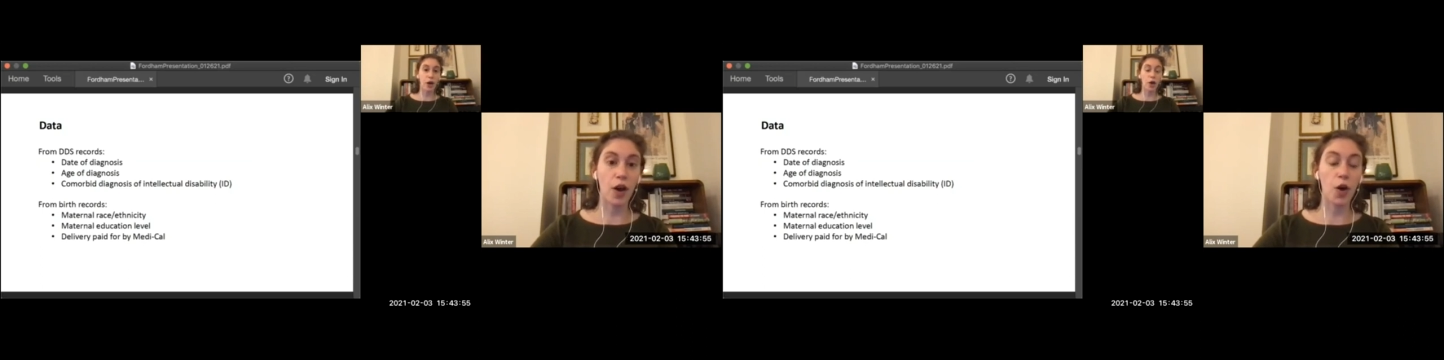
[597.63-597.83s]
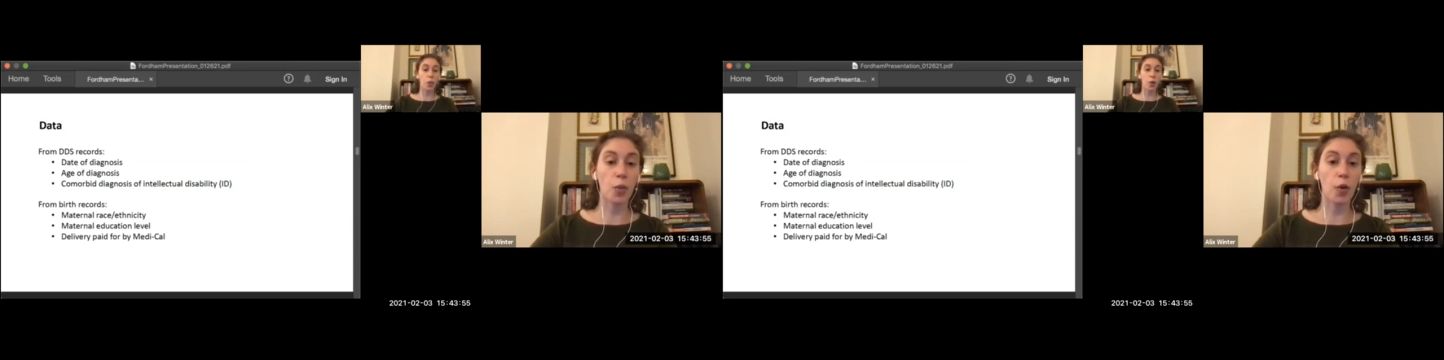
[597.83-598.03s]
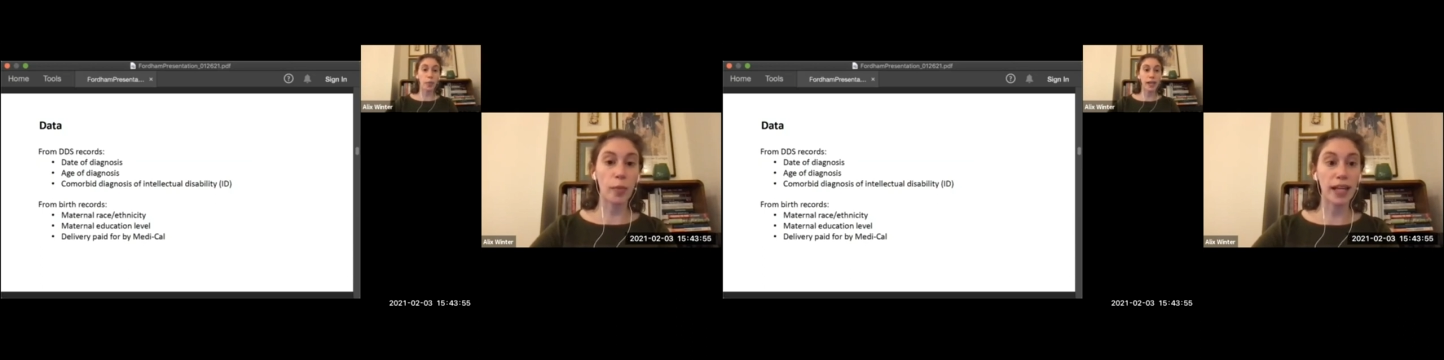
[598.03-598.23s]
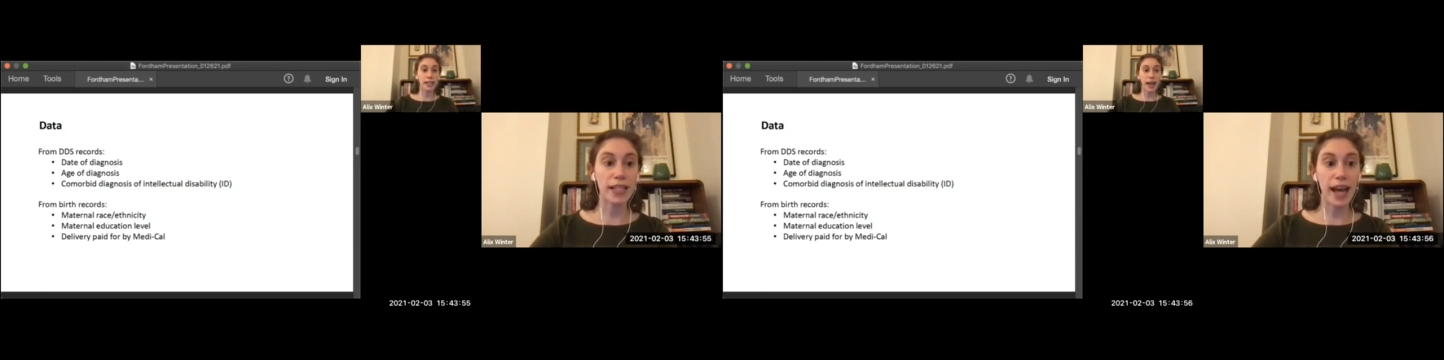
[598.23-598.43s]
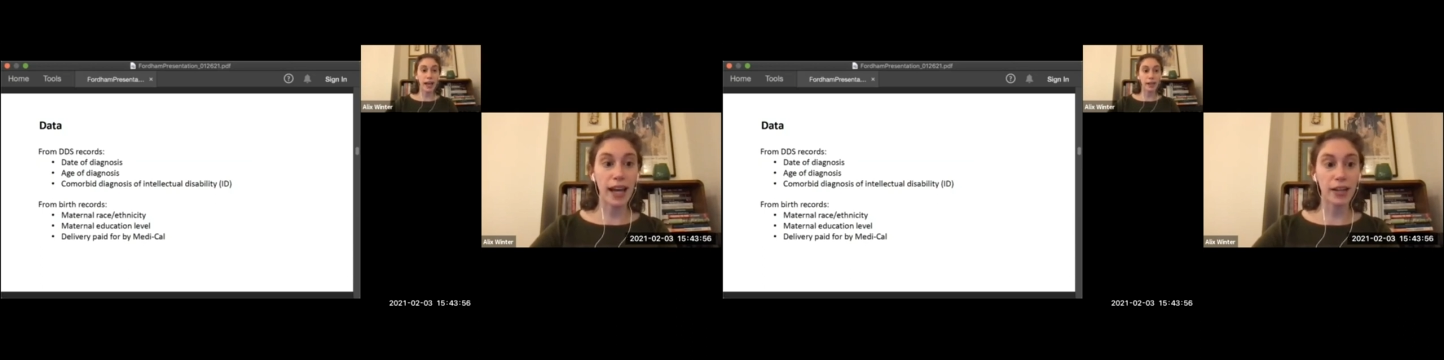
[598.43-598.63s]
comorbid
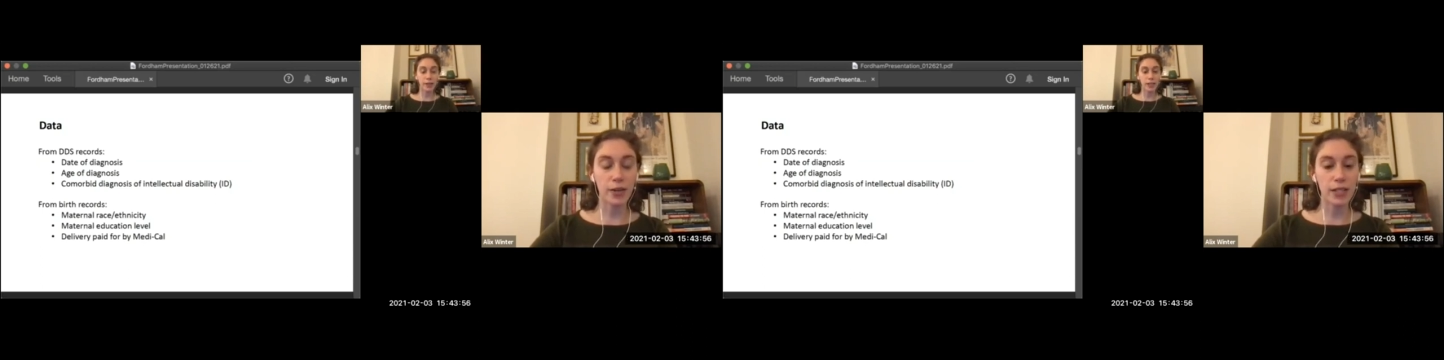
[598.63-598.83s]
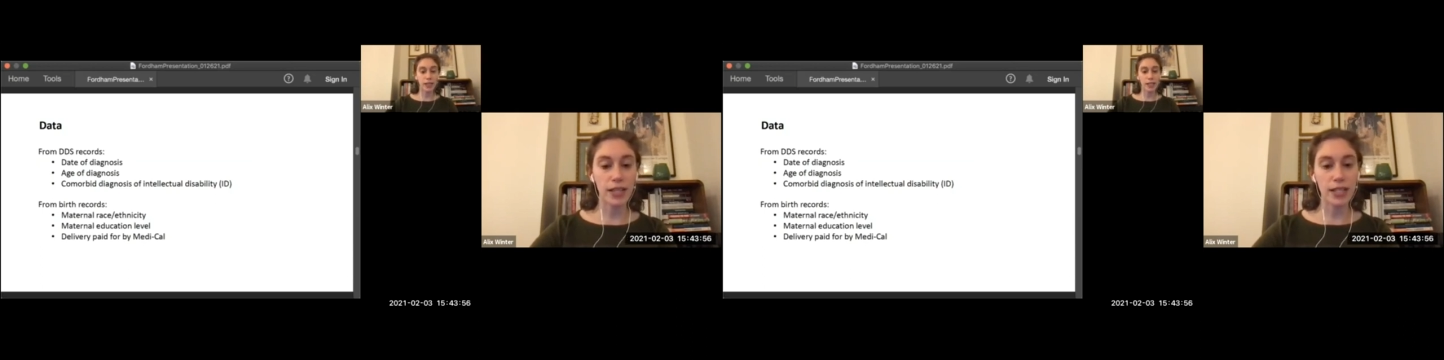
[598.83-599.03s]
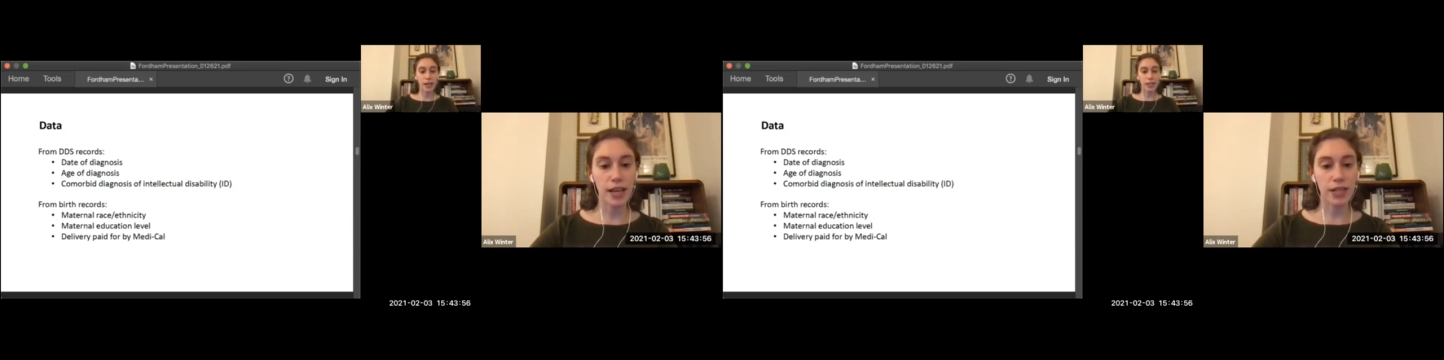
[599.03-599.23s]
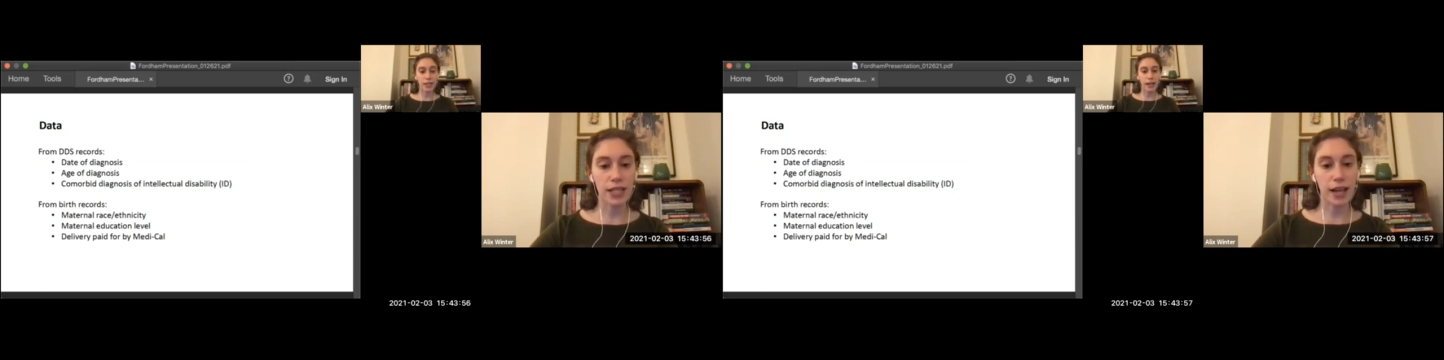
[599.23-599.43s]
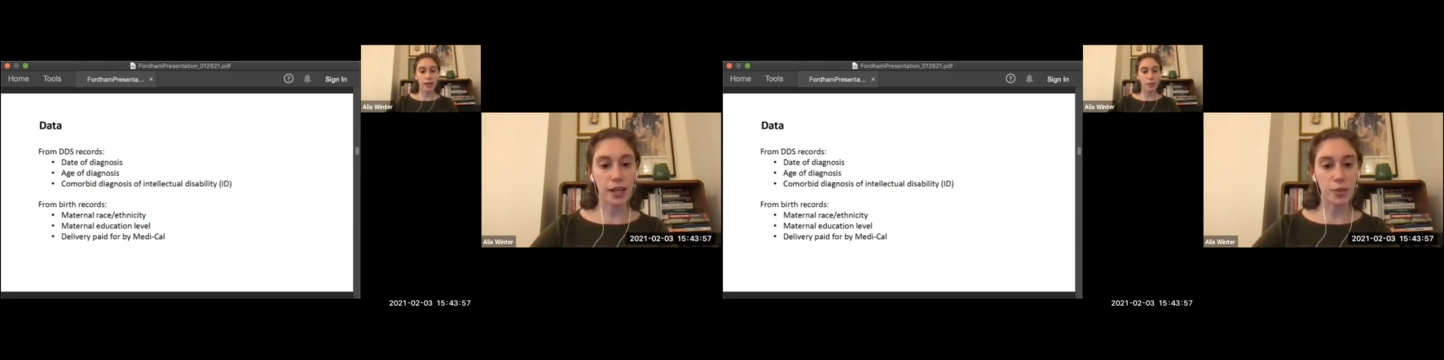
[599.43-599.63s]
diagnoses of
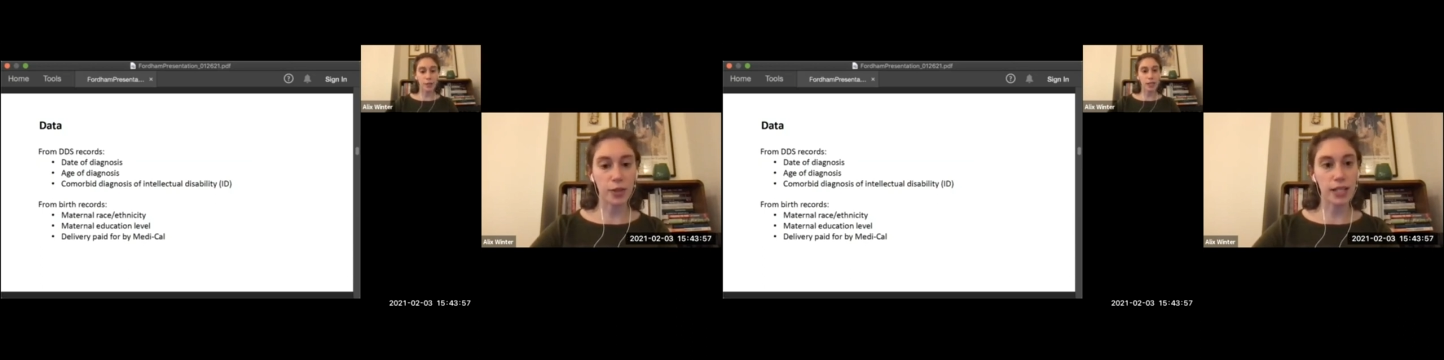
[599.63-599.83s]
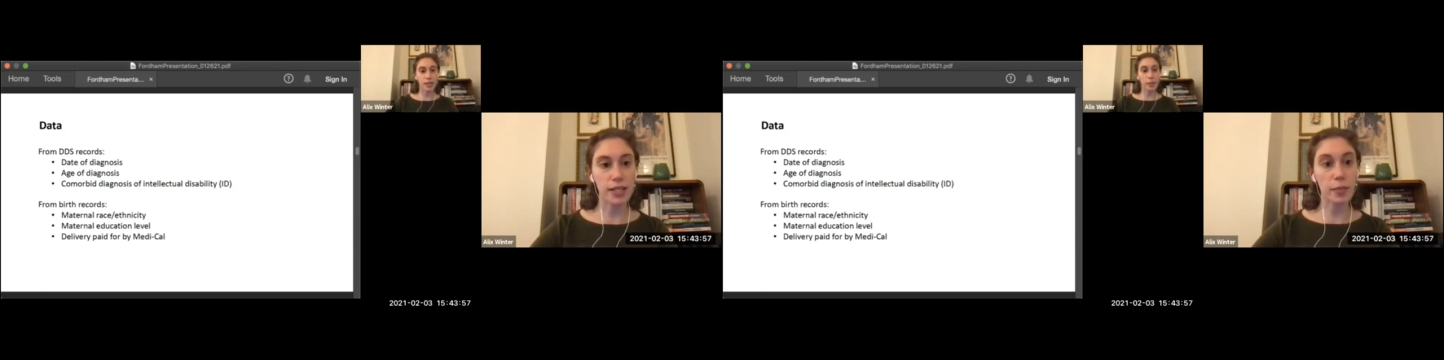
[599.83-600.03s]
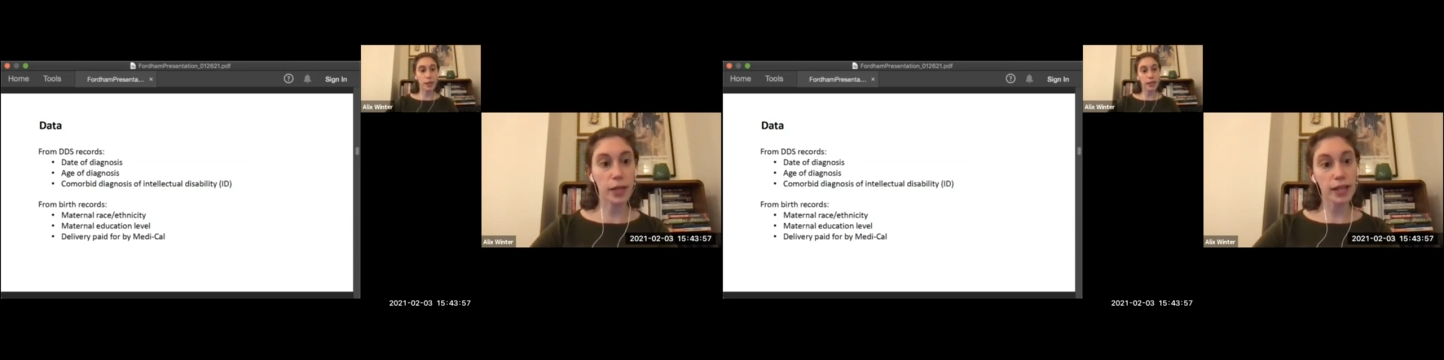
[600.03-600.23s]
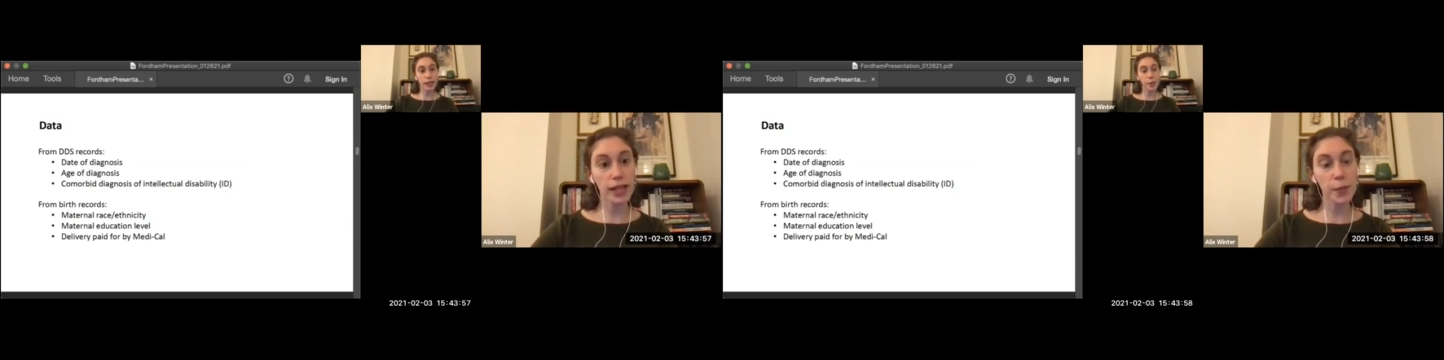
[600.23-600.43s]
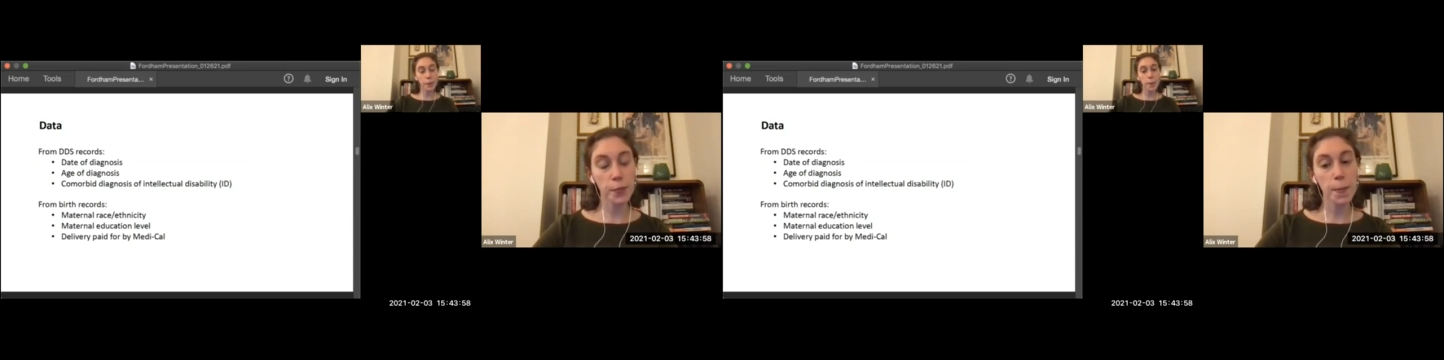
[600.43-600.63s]
intellectual
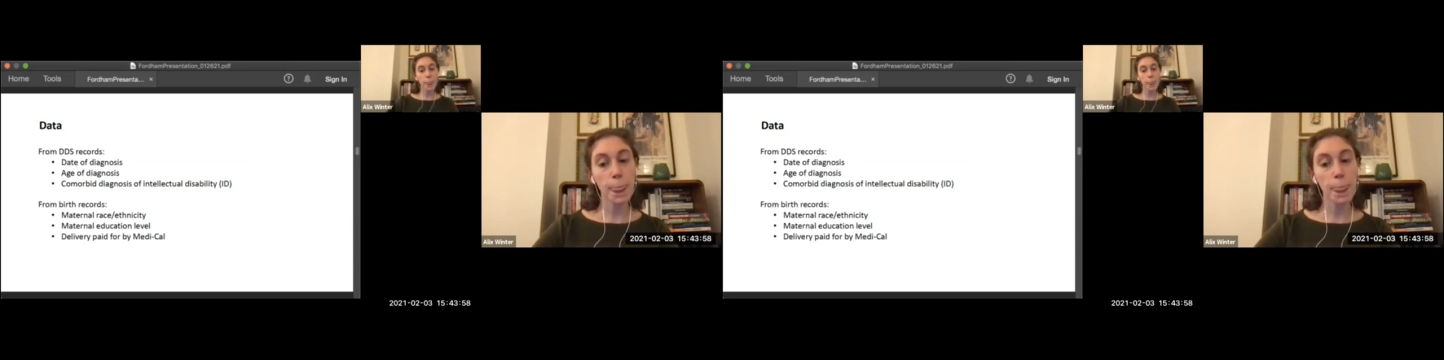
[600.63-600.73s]
disability